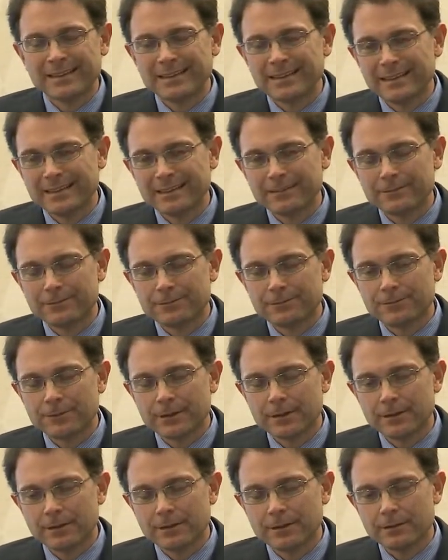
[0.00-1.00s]
if
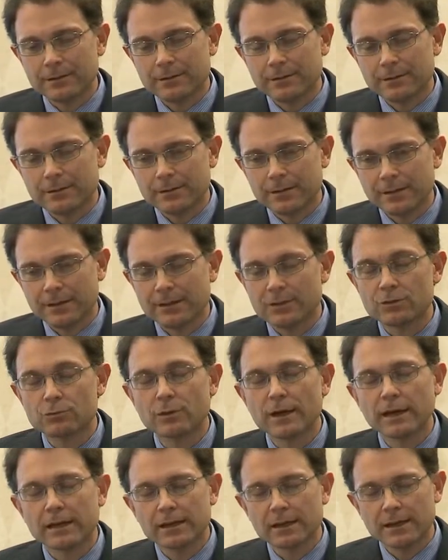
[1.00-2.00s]
it is
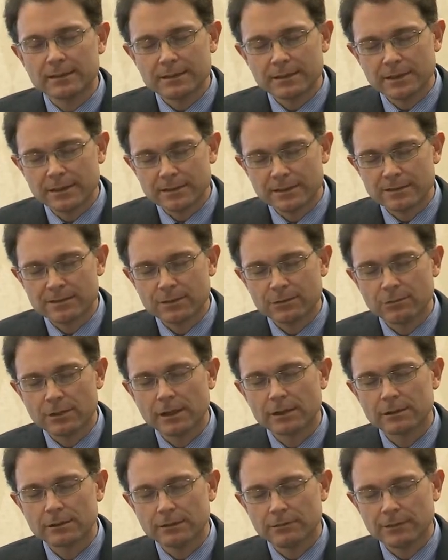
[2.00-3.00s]
recognized that this is a
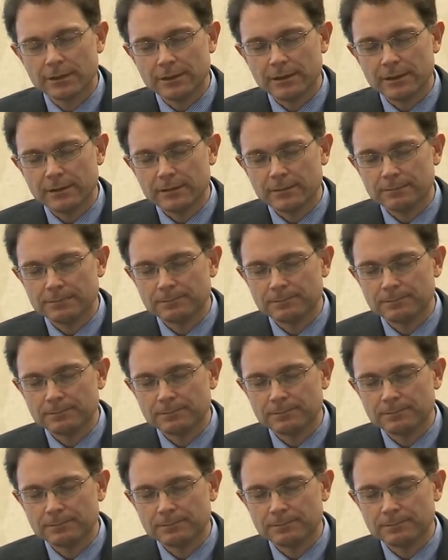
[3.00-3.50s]
relatively